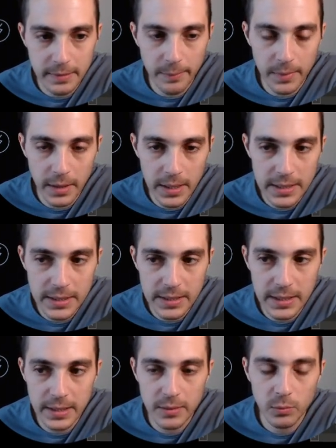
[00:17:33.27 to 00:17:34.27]
I'm going to let it
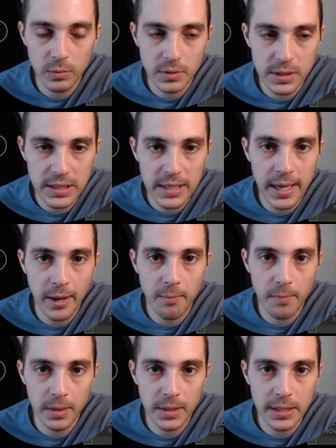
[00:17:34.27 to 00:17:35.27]
sit. We'll see how
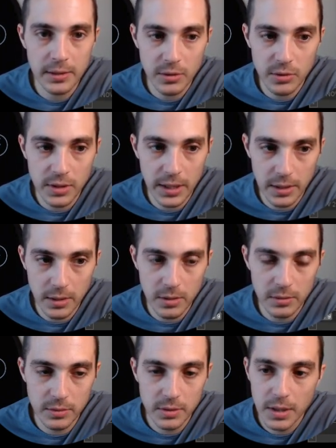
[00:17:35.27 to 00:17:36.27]
Monday, Tuesday
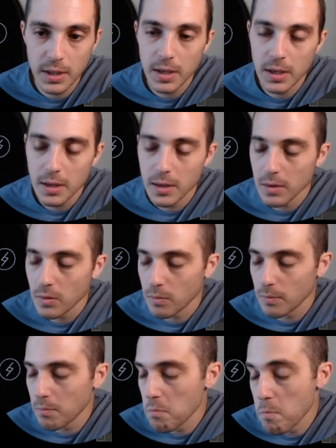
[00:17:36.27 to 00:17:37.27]
goes.
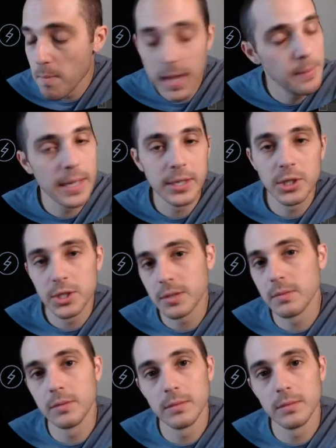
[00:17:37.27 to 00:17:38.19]
Maybe I just,